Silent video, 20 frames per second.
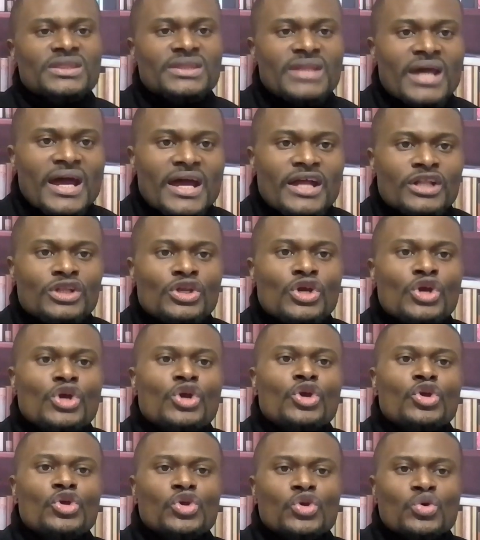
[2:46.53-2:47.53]
then
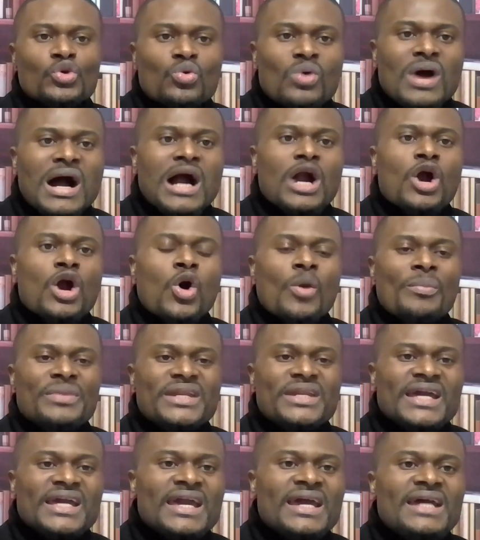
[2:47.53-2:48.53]
you are
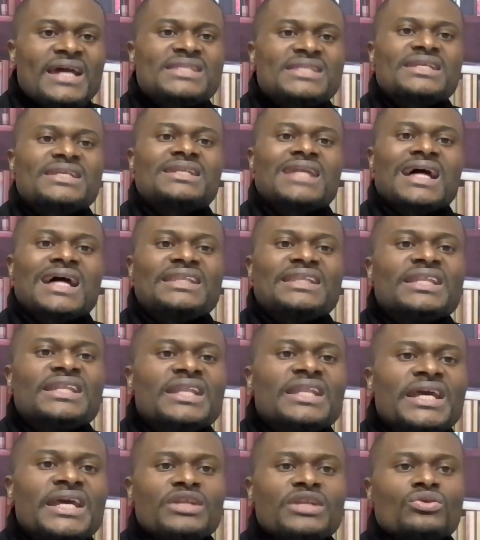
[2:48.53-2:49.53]
communicating that
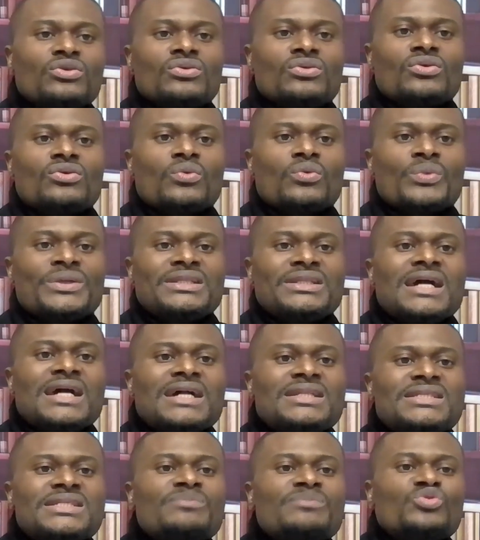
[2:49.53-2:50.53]
need with
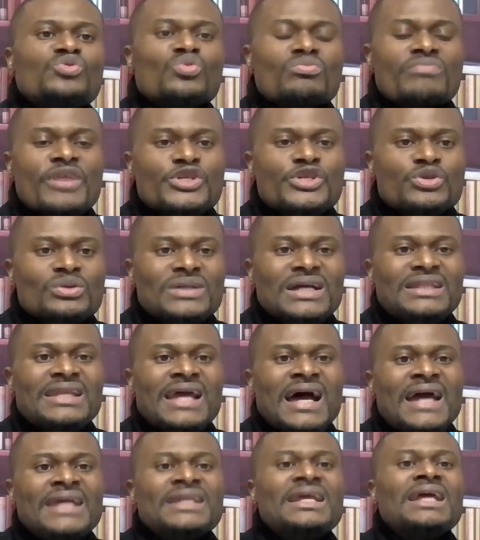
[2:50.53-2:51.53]
that team to make sure that
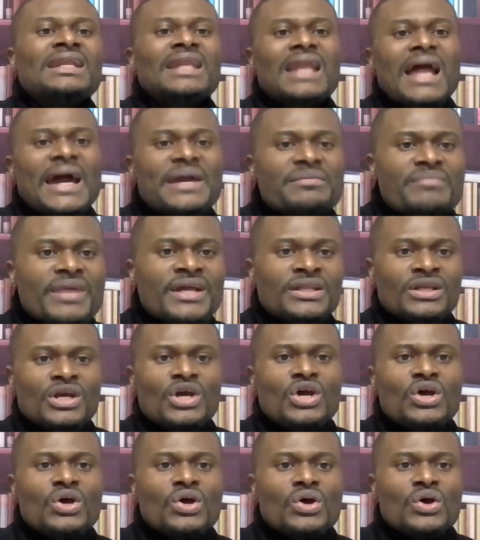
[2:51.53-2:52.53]
they are in alignment
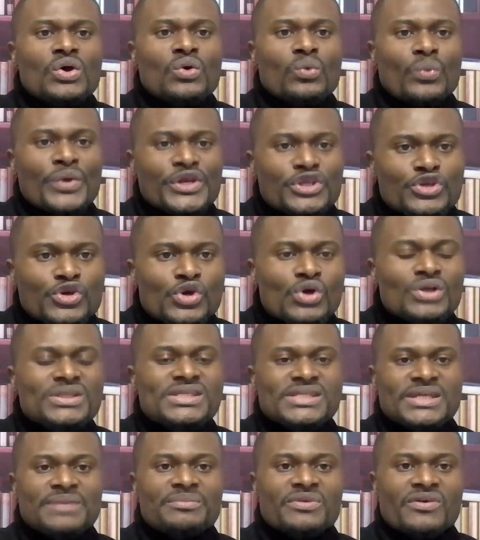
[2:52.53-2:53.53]
with your
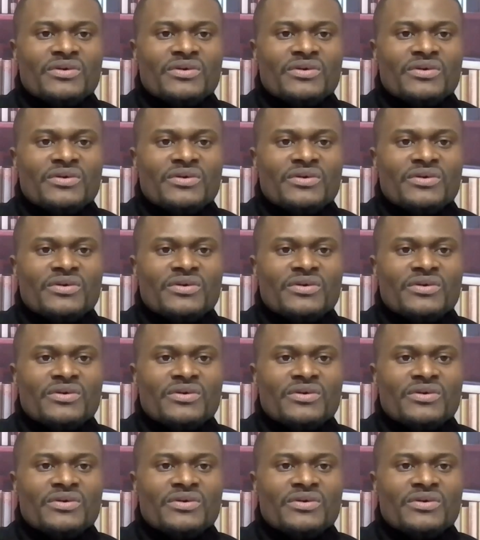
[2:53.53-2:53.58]
team,